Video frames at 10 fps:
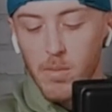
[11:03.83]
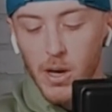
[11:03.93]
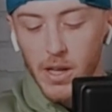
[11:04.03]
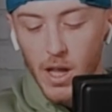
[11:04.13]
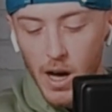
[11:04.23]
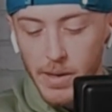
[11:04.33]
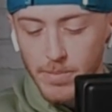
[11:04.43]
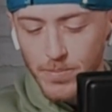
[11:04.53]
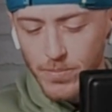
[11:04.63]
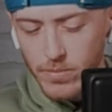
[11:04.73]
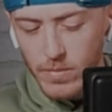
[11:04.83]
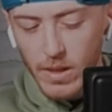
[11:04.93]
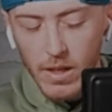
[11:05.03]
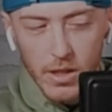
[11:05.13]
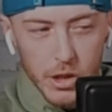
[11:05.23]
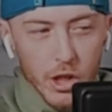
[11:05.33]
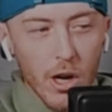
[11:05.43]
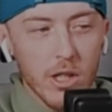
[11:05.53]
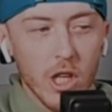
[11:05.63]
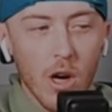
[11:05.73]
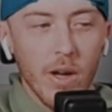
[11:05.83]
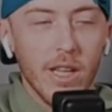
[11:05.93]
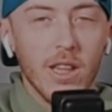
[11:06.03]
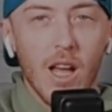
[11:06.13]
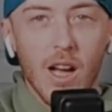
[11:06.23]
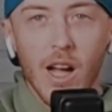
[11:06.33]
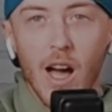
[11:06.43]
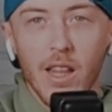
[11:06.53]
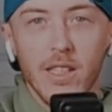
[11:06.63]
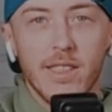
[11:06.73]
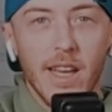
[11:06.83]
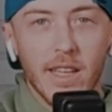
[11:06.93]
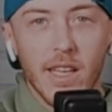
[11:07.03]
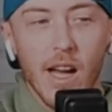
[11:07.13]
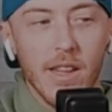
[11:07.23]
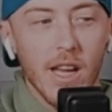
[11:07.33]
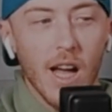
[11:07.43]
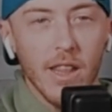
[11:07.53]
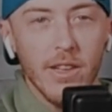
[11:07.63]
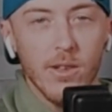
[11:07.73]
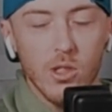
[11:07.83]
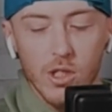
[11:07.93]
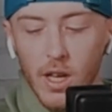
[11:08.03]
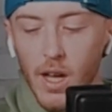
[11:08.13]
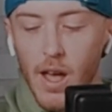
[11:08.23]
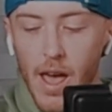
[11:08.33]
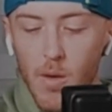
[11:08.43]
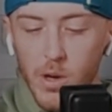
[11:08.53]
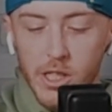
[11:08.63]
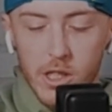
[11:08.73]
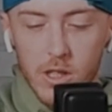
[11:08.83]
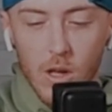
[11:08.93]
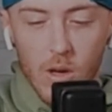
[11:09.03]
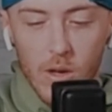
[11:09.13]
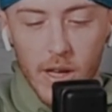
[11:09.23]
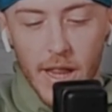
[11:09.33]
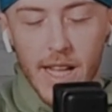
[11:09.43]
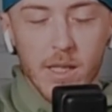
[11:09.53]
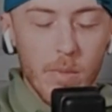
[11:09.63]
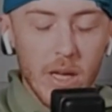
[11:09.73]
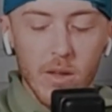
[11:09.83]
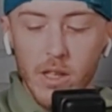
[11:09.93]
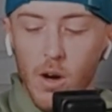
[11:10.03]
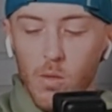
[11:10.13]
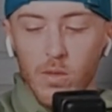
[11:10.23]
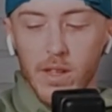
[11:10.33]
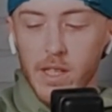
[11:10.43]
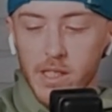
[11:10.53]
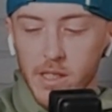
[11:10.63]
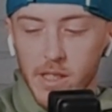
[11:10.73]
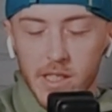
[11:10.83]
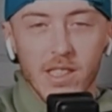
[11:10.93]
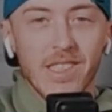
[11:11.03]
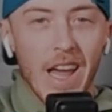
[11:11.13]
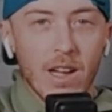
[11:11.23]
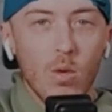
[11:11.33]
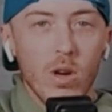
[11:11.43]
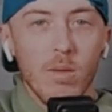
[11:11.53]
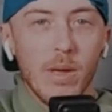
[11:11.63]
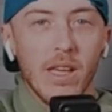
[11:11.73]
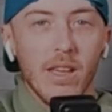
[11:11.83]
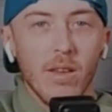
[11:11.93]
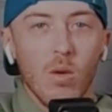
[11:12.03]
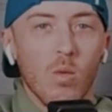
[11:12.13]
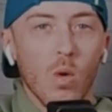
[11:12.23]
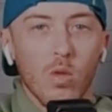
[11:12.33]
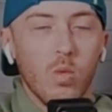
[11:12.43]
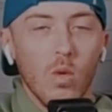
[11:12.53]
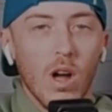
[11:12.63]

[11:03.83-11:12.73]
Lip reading: the money line. The Sharks are in Long Island taking on the Islanders. And we just learned, and that's a big, this is not going to be worth,